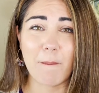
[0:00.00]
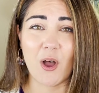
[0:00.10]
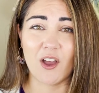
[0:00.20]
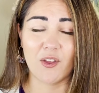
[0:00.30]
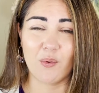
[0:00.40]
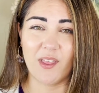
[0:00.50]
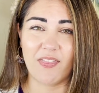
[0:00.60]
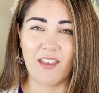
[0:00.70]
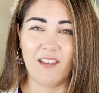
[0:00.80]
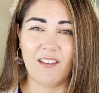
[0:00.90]
bother with
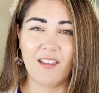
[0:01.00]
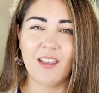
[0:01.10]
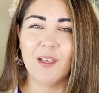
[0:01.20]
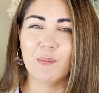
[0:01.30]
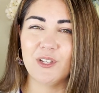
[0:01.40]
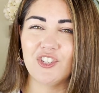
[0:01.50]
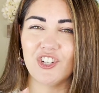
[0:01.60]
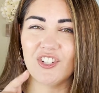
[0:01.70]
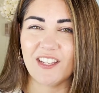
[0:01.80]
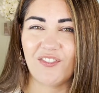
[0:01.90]
it. But
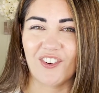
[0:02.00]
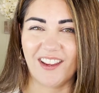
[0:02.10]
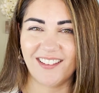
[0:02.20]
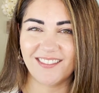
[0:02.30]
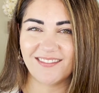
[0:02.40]
you're different.